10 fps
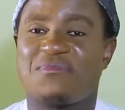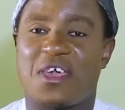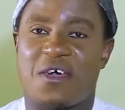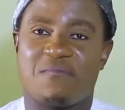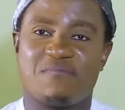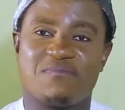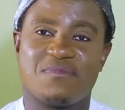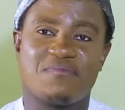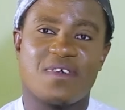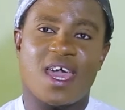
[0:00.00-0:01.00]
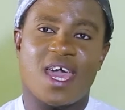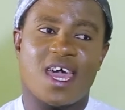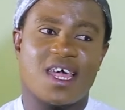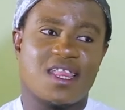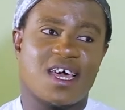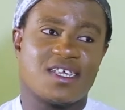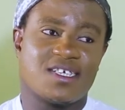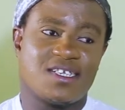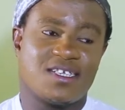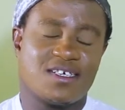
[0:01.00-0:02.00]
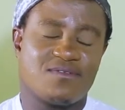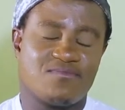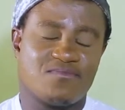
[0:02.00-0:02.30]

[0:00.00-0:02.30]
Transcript: Yeah, and that's it.